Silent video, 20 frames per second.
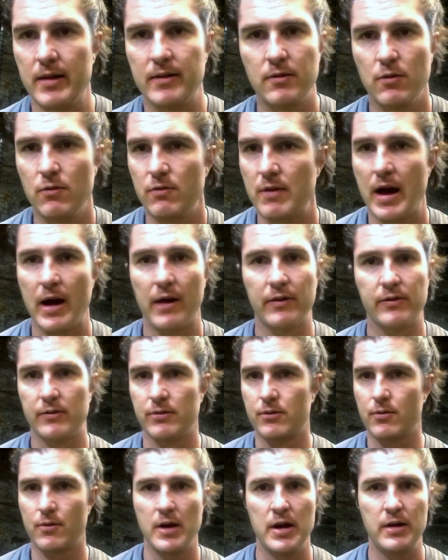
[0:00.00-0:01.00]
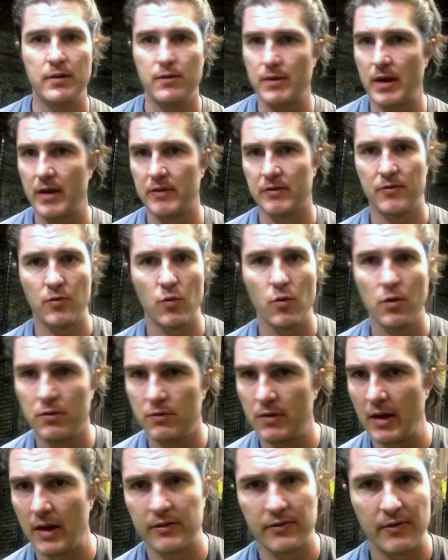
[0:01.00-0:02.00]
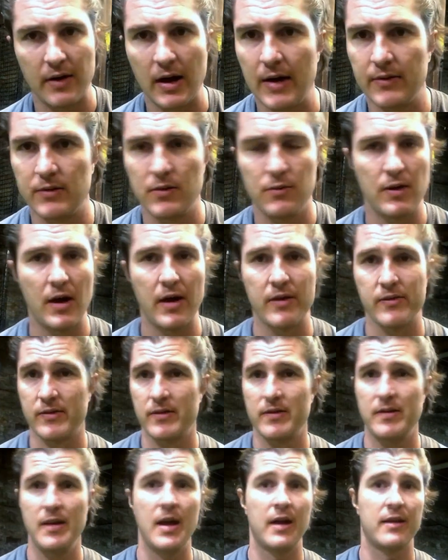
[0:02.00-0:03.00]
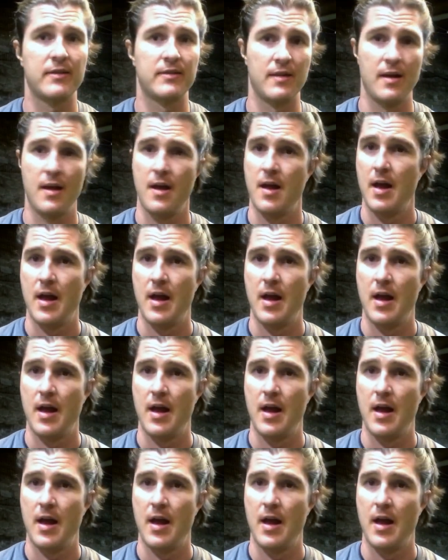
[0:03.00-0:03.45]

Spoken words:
in 2003, 2004, 2005, 2006,